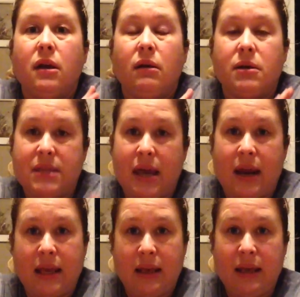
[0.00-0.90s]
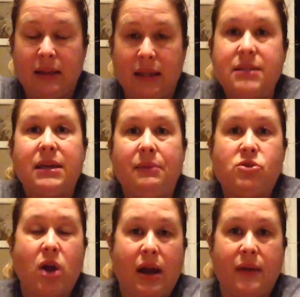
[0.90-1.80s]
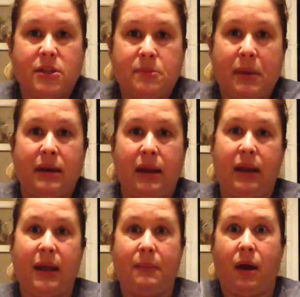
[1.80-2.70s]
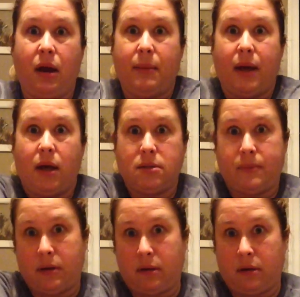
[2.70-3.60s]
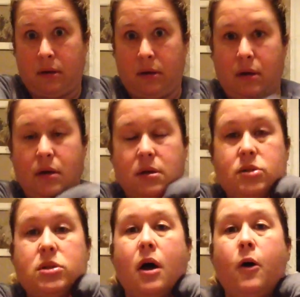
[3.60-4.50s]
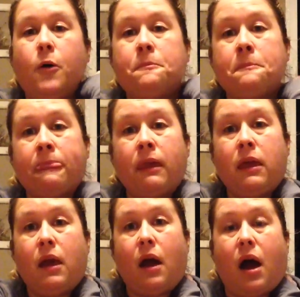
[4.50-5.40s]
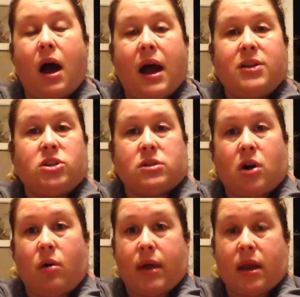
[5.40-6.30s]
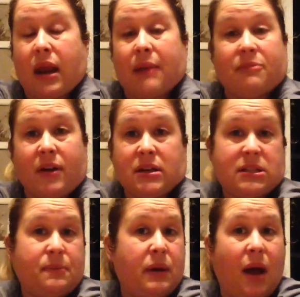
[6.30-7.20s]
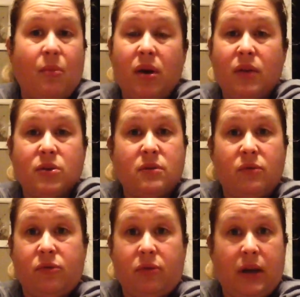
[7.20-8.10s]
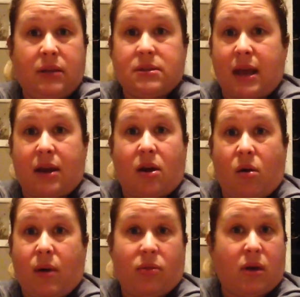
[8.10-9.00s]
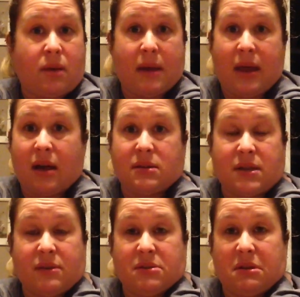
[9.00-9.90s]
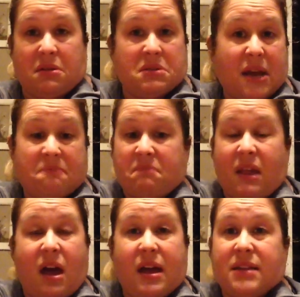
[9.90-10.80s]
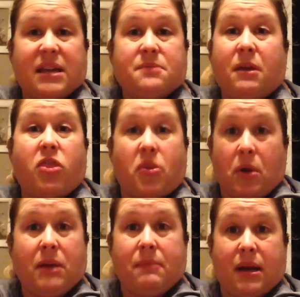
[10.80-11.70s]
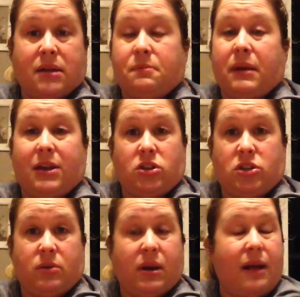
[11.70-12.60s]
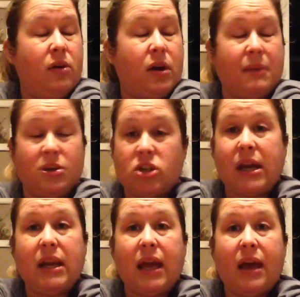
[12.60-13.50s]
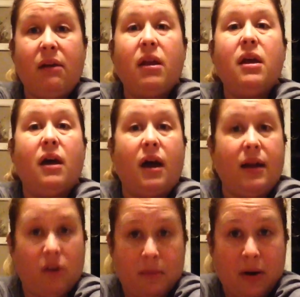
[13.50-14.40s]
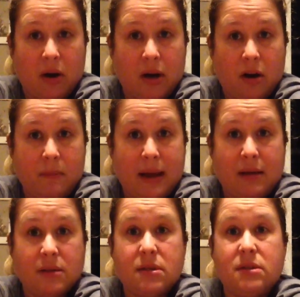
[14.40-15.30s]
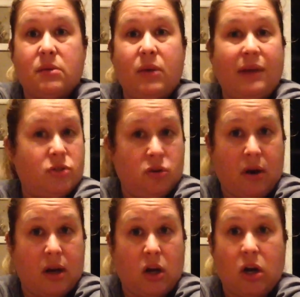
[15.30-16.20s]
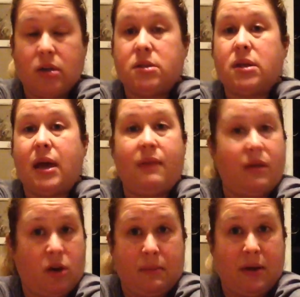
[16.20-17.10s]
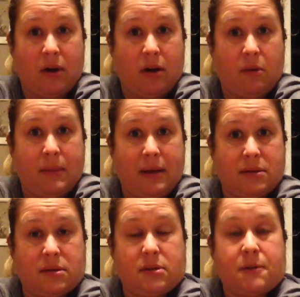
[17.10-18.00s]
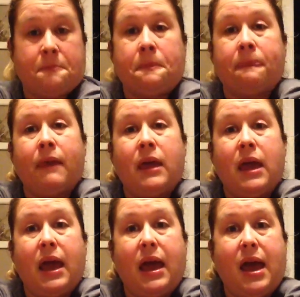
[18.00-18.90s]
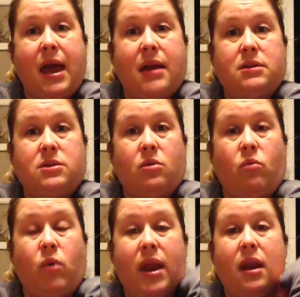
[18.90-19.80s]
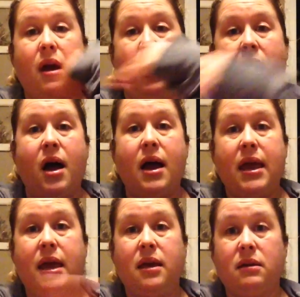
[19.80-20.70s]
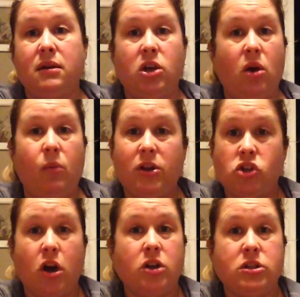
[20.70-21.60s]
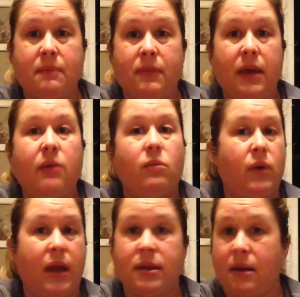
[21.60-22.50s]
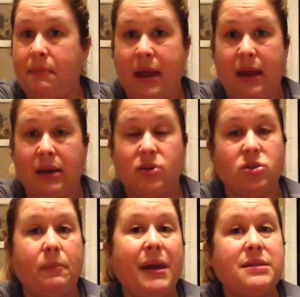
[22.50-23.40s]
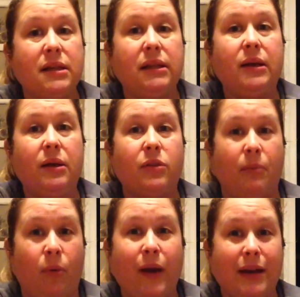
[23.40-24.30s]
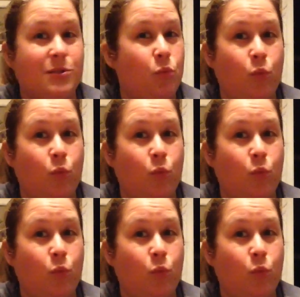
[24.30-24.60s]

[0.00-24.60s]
because then I can at least keep track of the spending and keep an eye on my husband. So I just go in, and I'm very disciplined. I'm one of those freaks that go and look at my accounts every single day. It takes me 3 minutes, but I just do it. I look at my checking account. I look at my credit card balances. We have 2 credit cards, and I look at my credit card balances. And when we charge something, we end up paying it. So basically, the point is